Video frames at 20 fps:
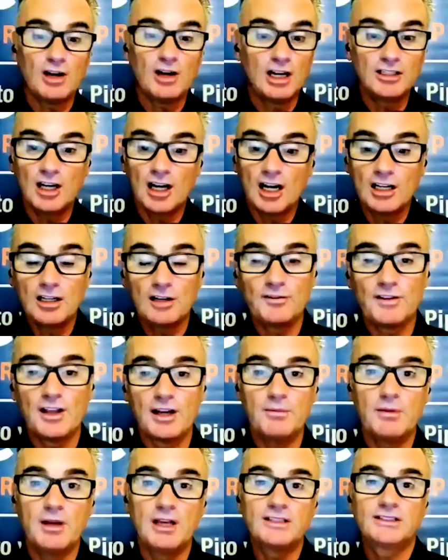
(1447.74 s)
I, I love
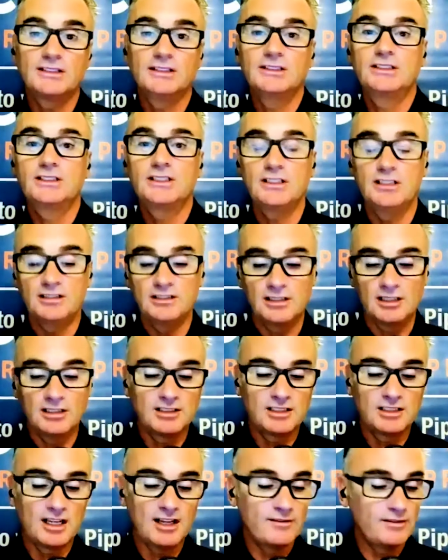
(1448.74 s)
that message, uh, uh
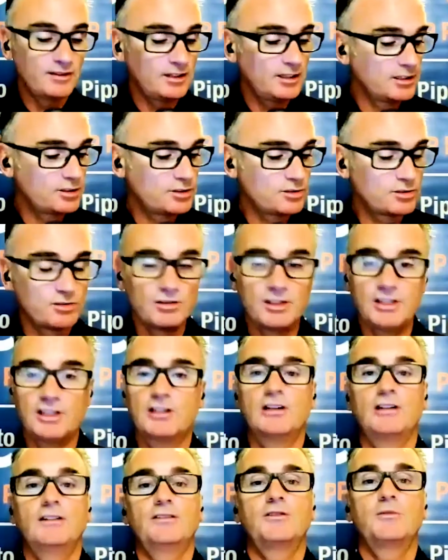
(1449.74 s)
Kevin. I agree
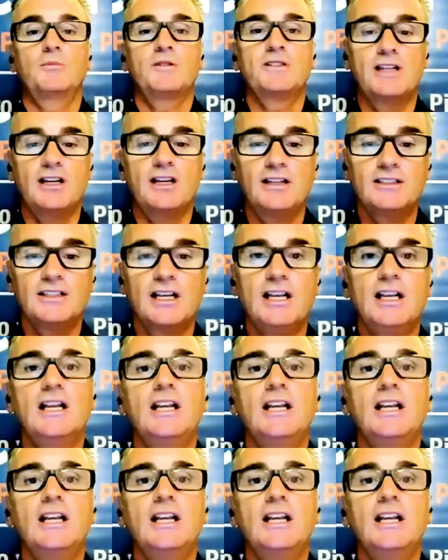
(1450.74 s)
100%.